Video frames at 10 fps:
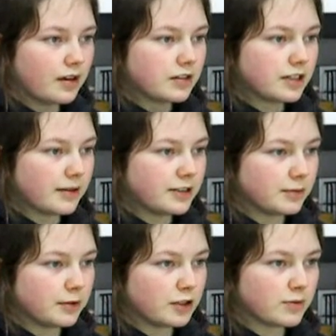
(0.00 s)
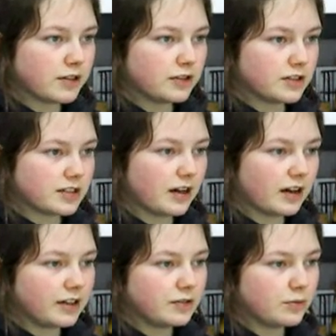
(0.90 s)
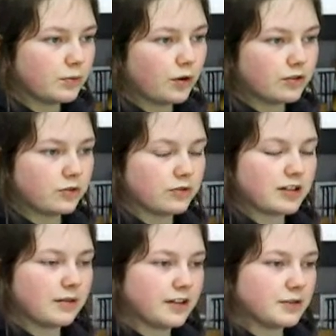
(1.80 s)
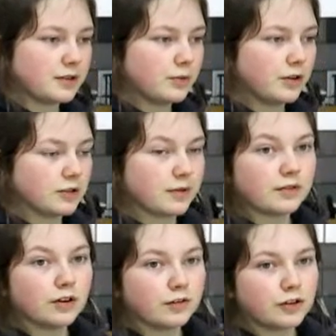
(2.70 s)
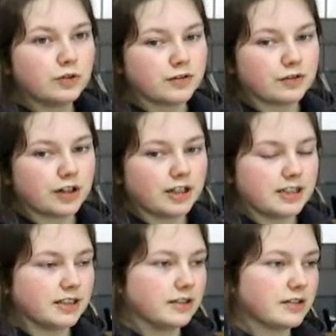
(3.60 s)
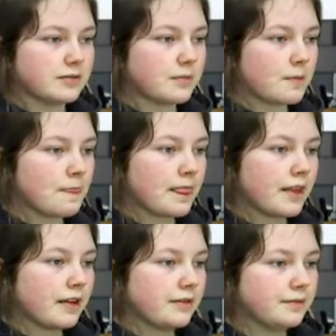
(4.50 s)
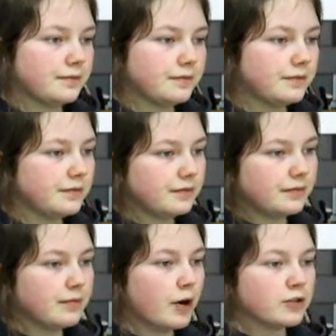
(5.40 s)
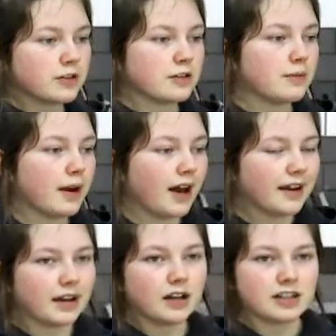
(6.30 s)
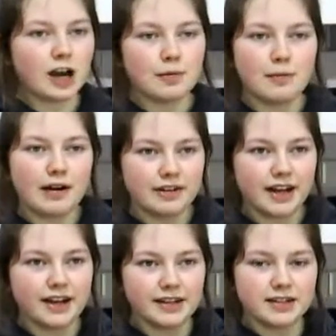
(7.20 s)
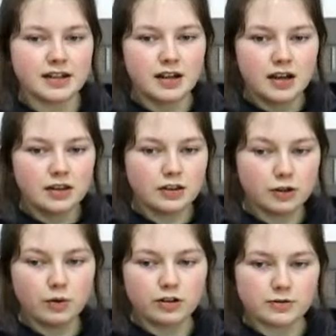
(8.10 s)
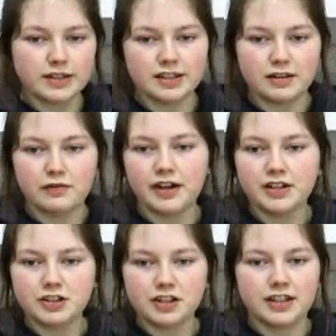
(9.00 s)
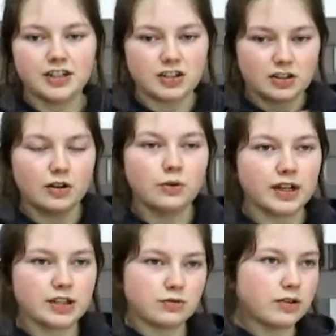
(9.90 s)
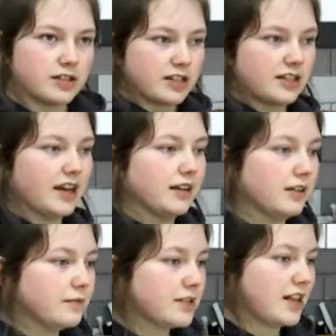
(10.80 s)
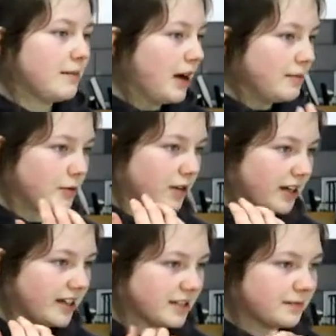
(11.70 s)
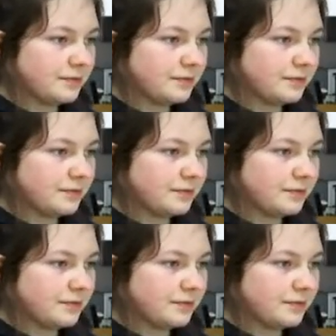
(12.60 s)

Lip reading: timetable, because we couldn't decide what sort of salmon recipe it was, but I've got a few different ideas. Most of them are like a type of marinade that you also add to the veg, and then it just like all gets roasted together. So that might be what it is.